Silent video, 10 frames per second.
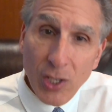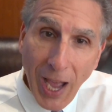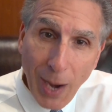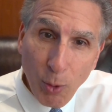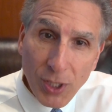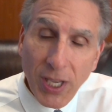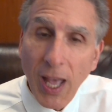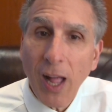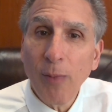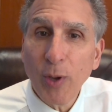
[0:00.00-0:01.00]
Time will
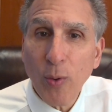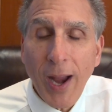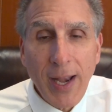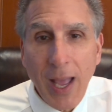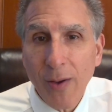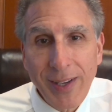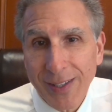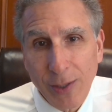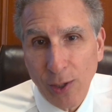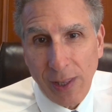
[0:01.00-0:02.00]
tell, but right now it
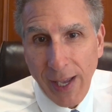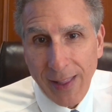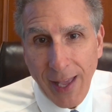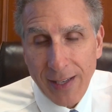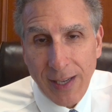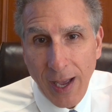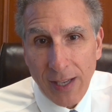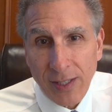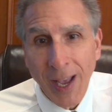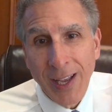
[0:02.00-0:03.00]
doesn't look like that to
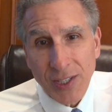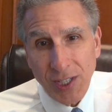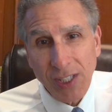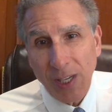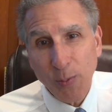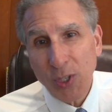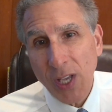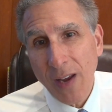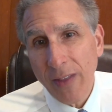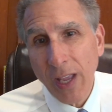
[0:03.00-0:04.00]
us.
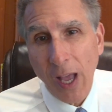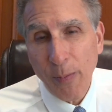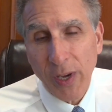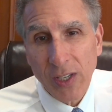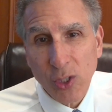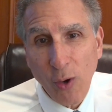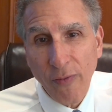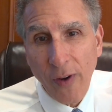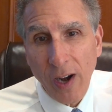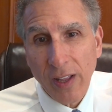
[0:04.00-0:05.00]
60% of the companies so
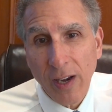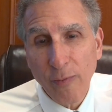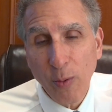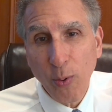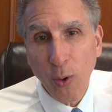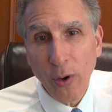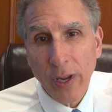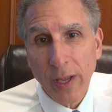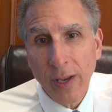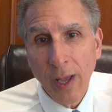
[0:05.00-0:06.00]
far that have
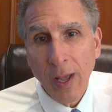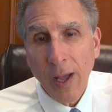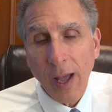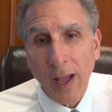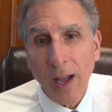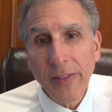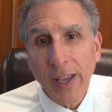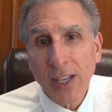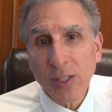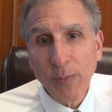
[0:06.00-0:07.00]
reported on
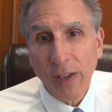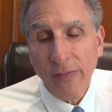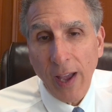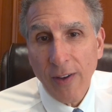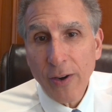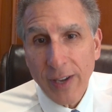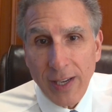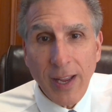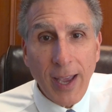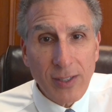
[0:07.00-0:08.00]
the S&P 500
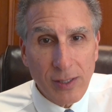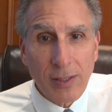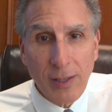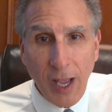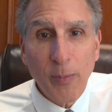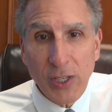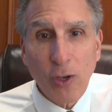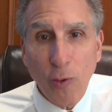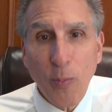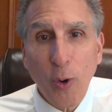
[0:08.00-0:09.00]
index, companies
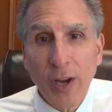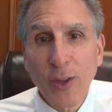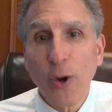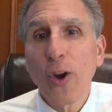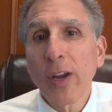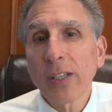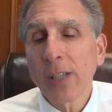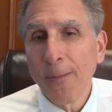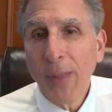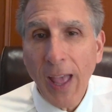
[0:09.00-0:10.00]
that are reporting their
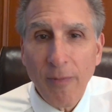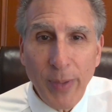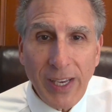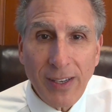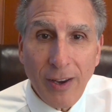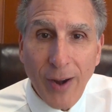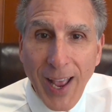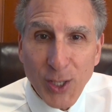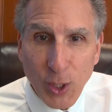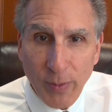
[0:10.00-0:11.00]
earnings, have beaten their
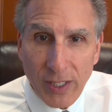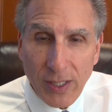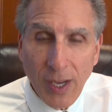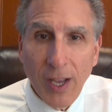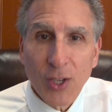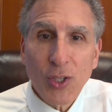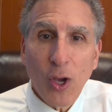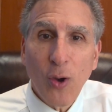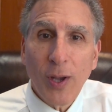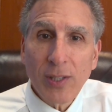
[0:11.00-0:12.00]
estimates.
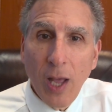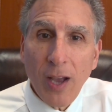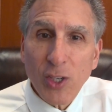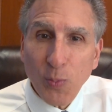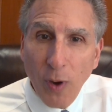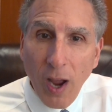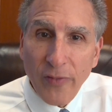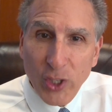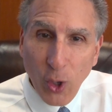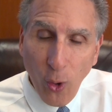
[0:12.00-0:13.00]
So as long as
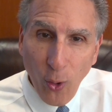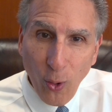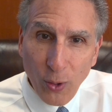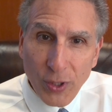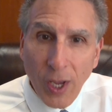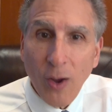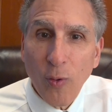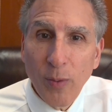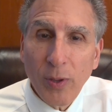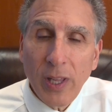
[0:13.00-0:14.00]
profits hold,
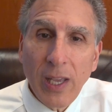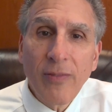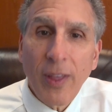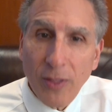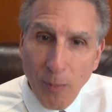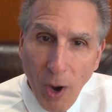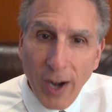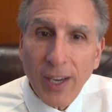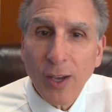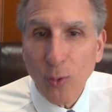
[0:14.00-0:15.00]
we believe that the
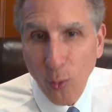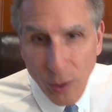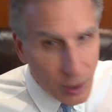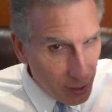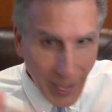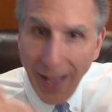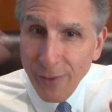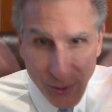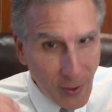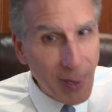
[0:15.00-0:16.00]
market will
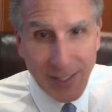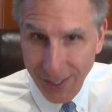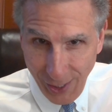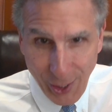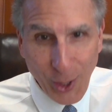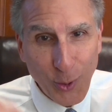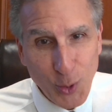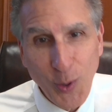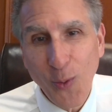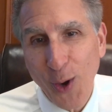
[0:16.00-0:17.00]
have its volatility,
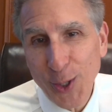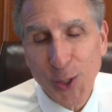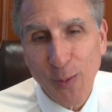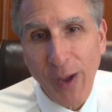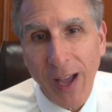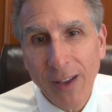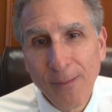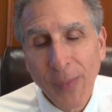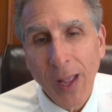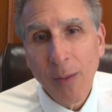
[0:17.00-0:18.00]
which we warned you
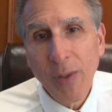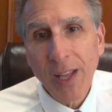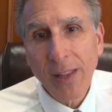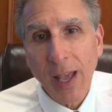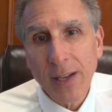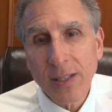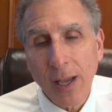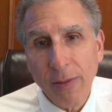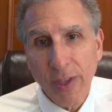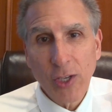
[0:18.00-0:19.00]
about, but
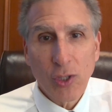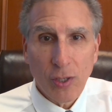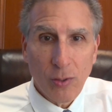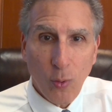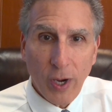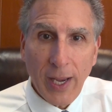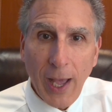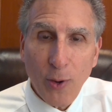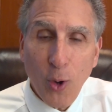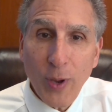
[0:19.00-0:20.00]
that things should work
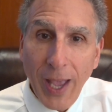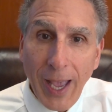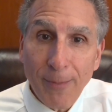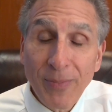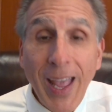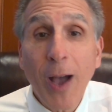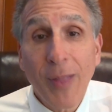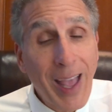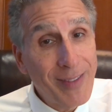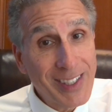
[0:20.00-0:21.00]
out okay.
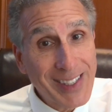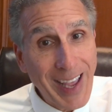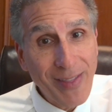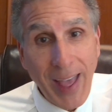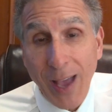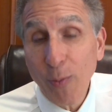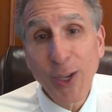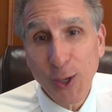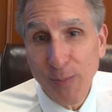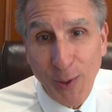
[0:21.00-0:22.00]
Now, having said that,
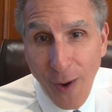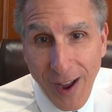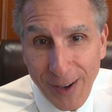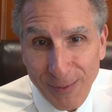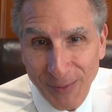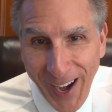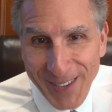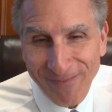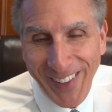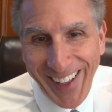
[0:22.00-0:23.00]
we could be wrong,
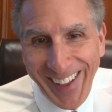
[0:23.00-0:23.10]
right?